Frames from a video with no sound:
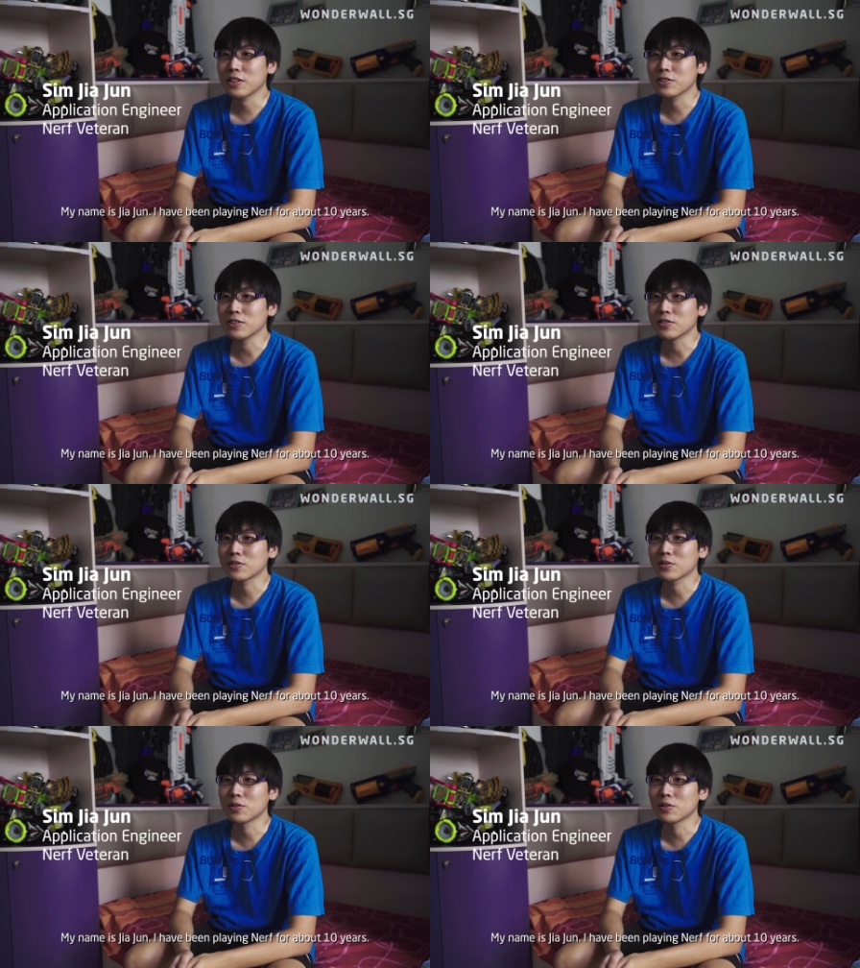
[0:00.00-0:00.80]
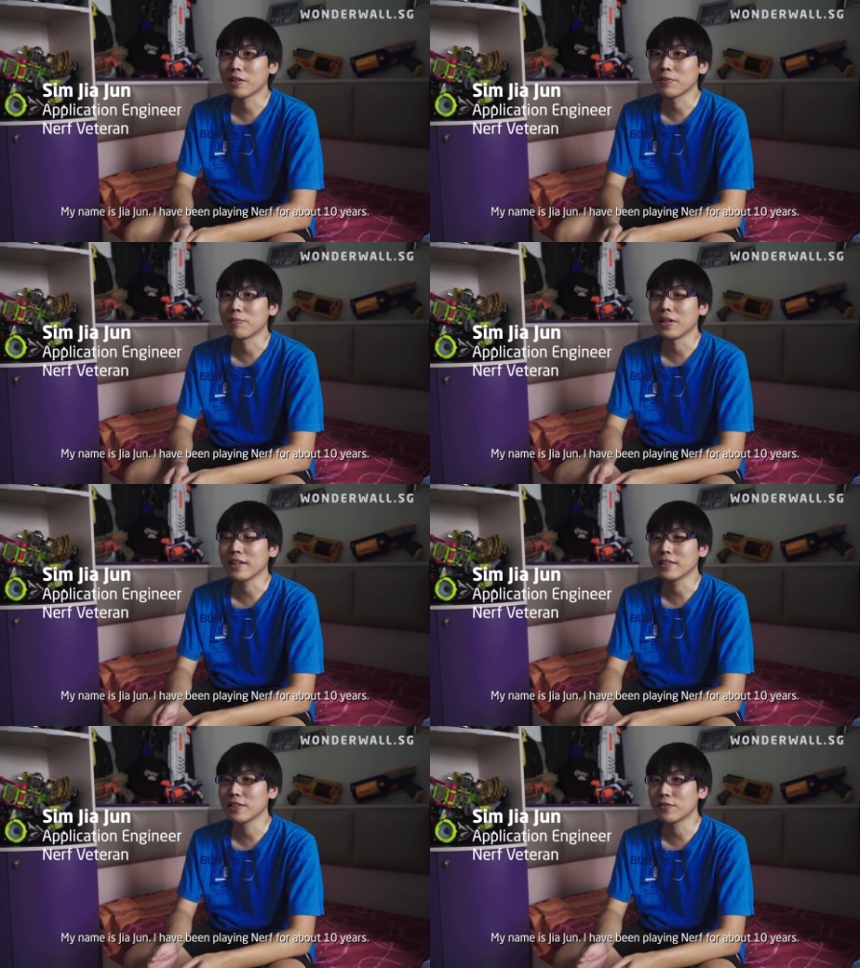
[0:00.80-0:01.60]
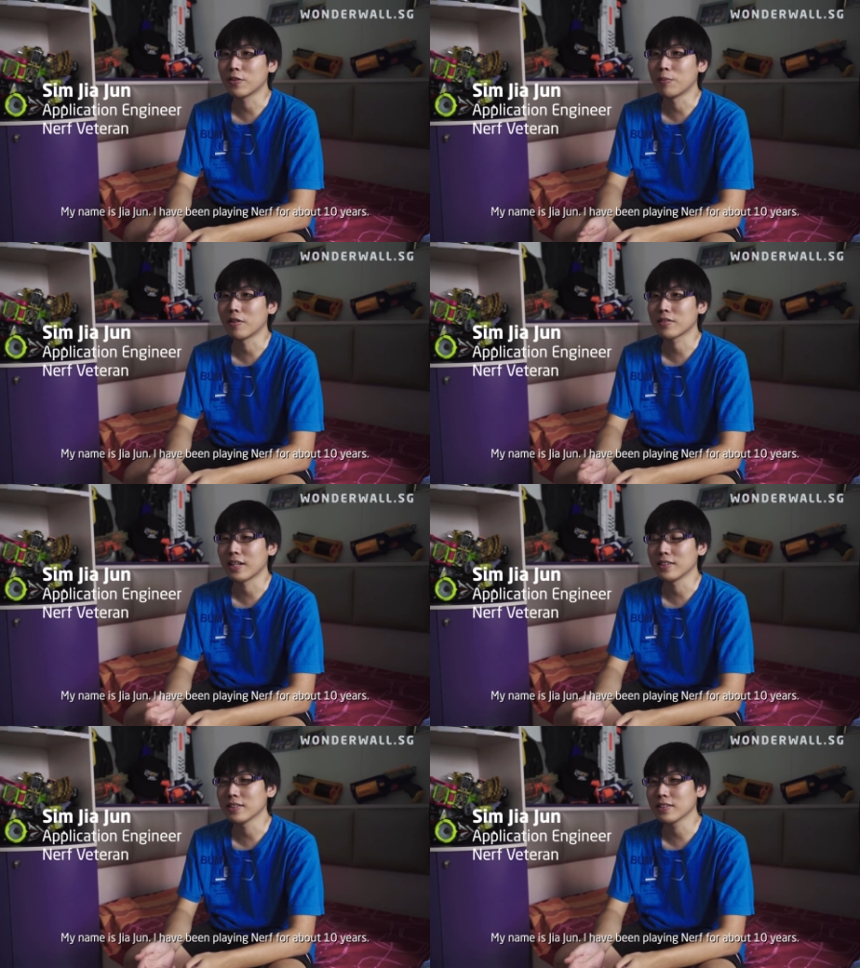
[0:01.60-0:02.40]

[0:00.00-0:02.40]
Jia Jun, so I've been playing Nerf for about ten